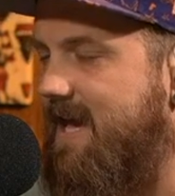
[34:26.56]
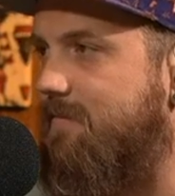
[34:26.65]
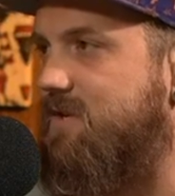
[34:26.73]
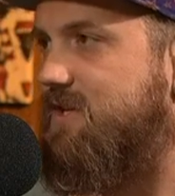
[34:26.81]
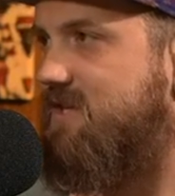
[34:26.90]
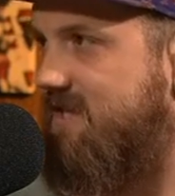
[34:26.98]
they
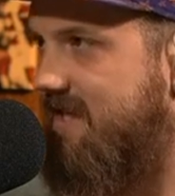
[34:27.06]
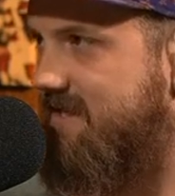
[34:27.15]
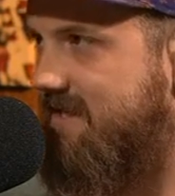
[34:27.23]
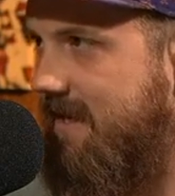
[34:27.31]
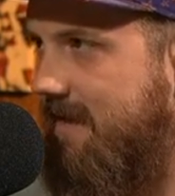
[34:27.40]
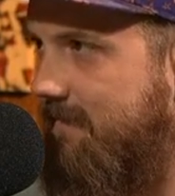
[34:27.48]
kept
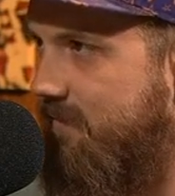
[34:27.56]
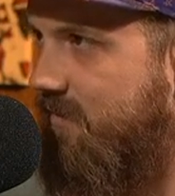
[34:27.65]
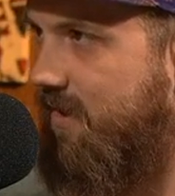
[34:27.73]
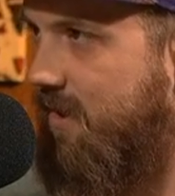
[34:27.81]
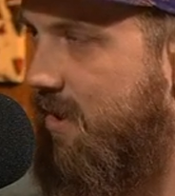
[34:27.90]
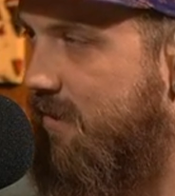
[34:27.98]
insisting
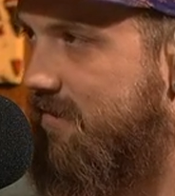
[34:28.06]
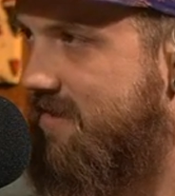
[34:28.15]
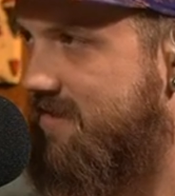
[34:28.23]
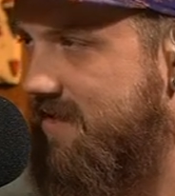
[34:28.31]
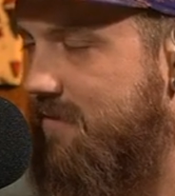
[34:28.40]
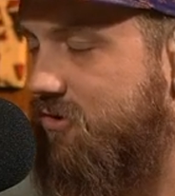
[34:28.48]
for the Colts
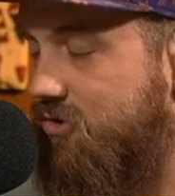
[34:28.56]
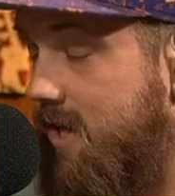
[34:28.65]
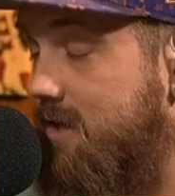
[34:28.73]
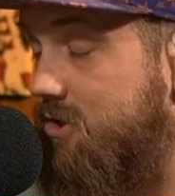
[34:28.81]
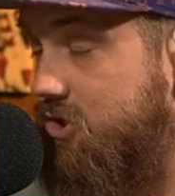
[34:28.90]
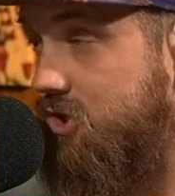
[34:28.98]
because they were
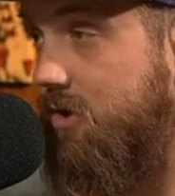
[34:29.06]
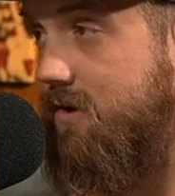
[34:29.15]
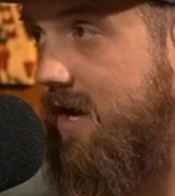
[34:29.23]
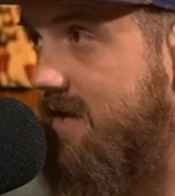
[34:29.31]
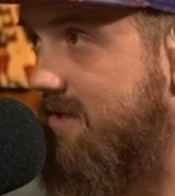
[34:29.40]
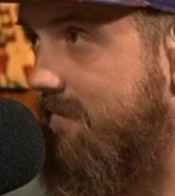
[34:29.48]
trying to
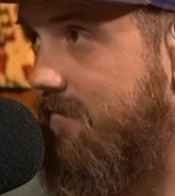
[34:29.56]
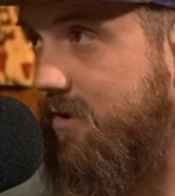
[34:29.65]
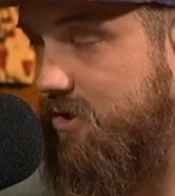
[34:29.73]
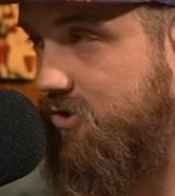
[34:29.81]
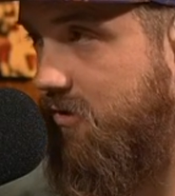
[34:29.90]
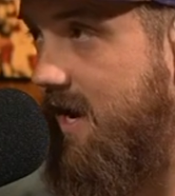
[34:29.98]
showcase him
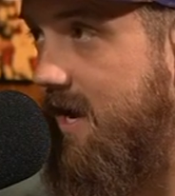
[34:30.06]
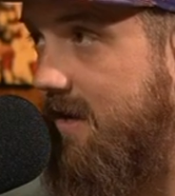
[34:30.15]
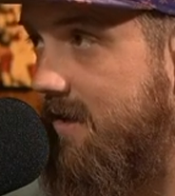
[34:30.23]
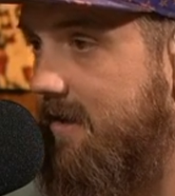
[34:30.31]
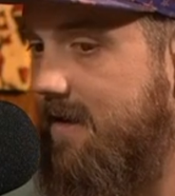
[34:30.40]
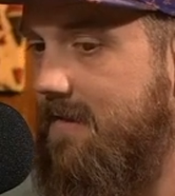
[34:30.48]
for a trade.